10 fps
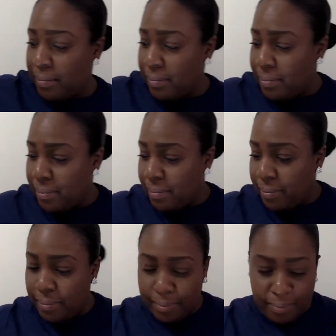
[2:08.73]

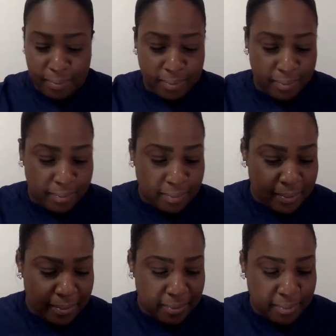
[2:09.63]

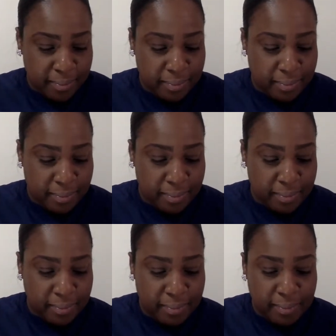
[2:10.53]

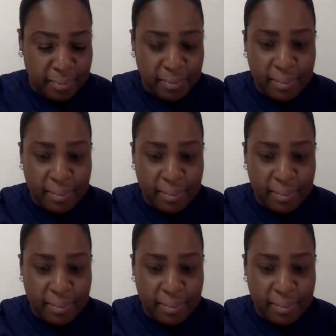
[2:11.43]
Nobody speaks.